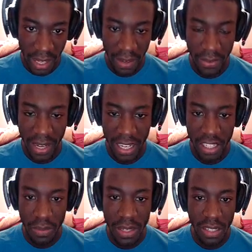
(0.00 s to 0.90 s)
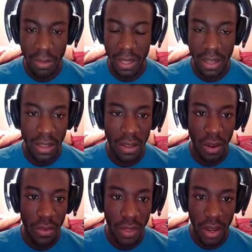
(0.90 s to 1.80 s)
I feel like I just missed something
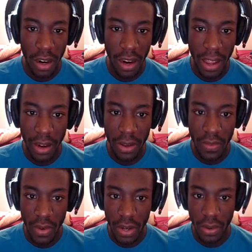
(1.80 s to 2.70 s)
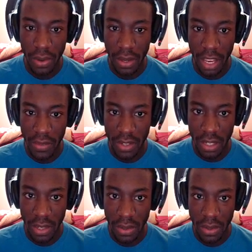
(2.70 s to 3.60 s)
over there. I don't even know. Can't even
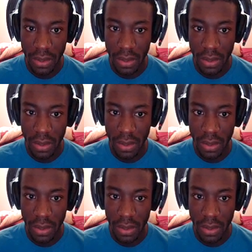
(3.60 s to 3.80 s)
tell.